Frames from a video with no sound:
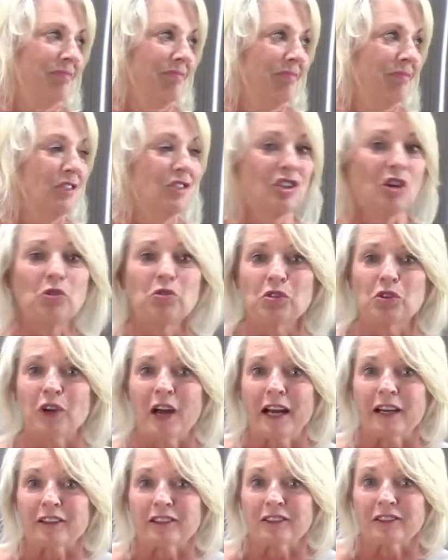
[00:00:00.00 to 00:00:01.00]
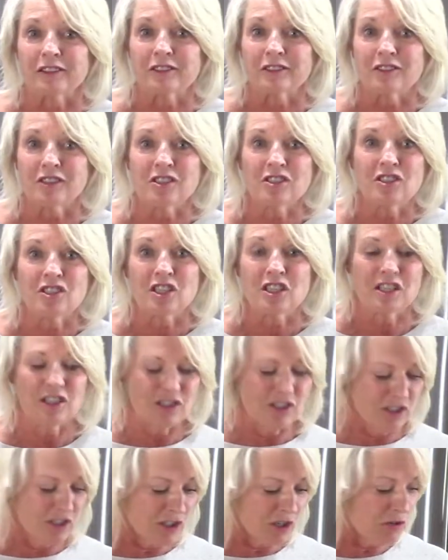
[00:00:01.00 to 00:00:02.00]
soda cracker, just cheese
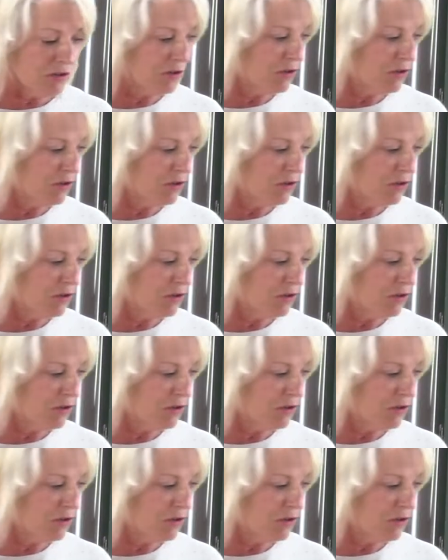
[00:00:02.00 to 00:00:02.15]
and soda